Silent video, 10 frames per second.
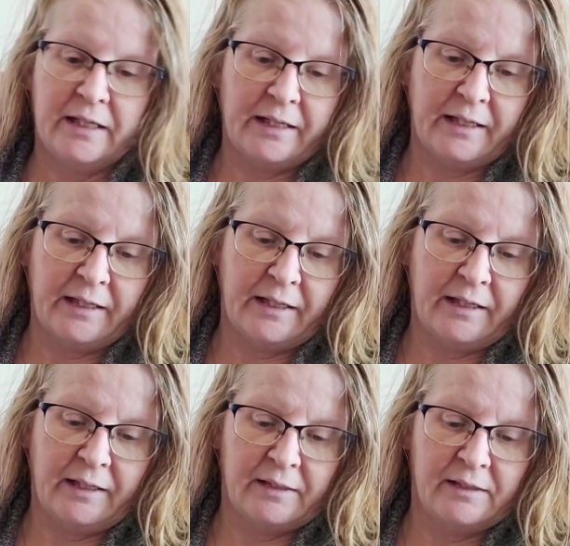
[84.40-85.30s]

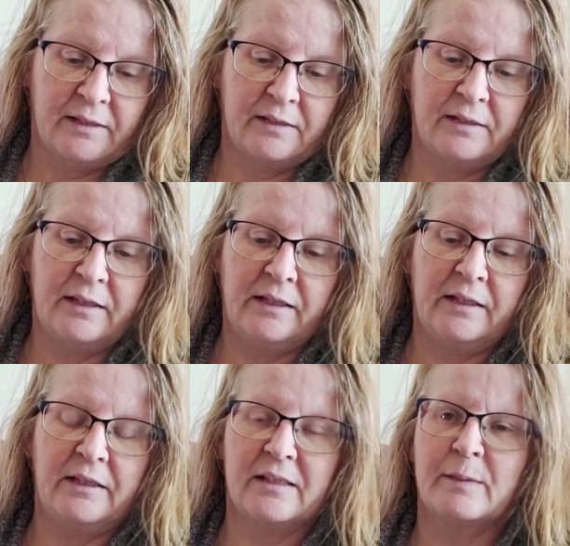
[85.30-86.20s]
And
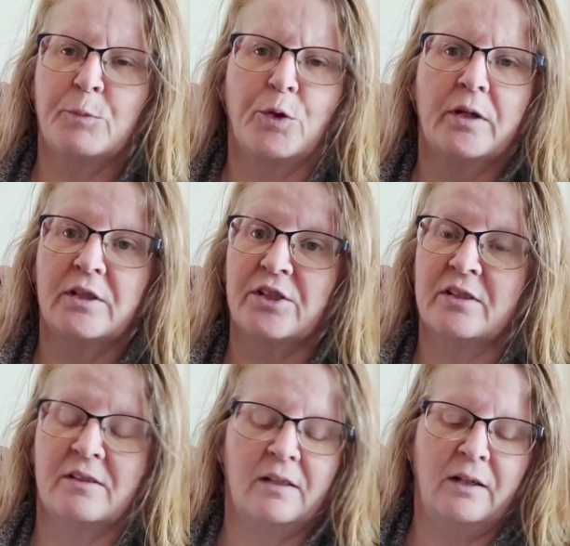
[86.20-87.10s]
the
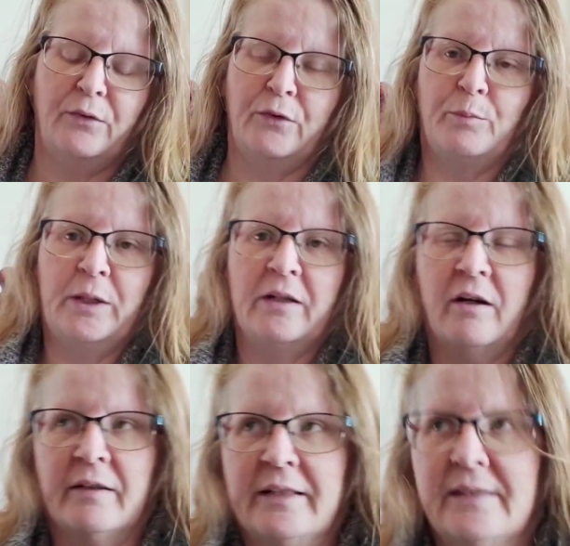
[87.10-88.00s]
spoilers, if you've been
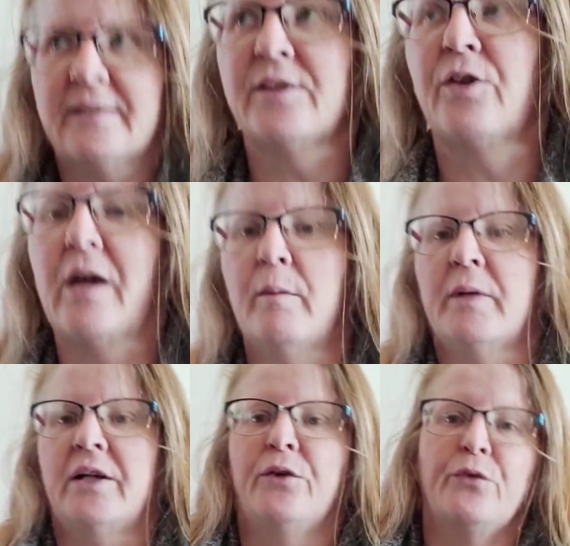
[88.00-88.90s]
on Instagram
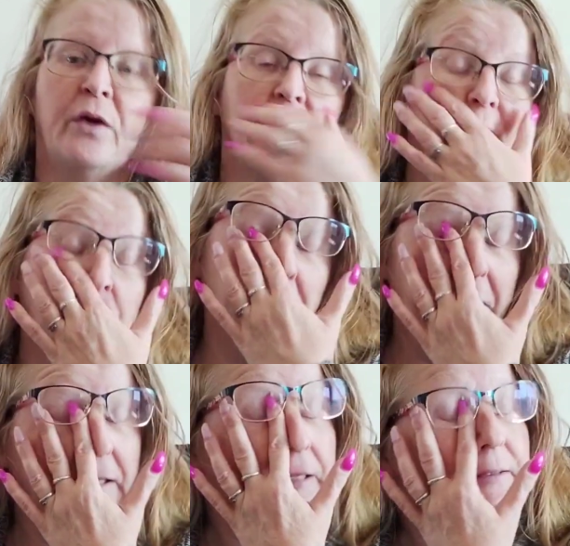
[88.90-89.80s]
and you follow the
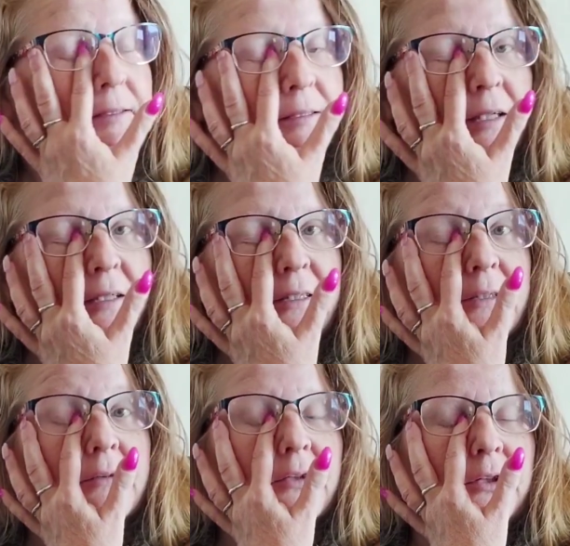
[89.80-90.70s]
Black Needle
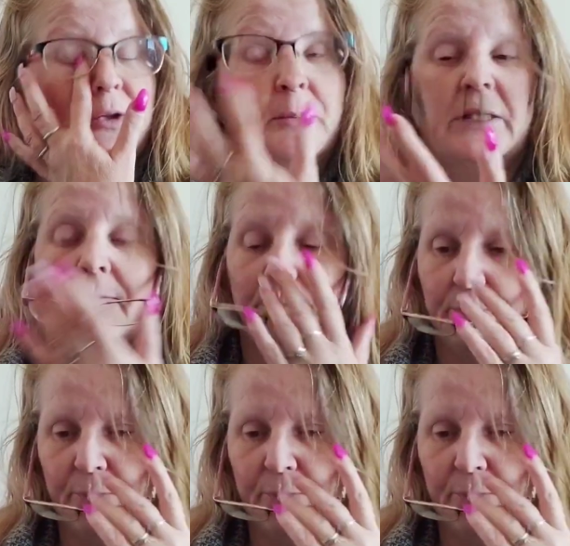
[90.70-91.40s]
Society, excuse me.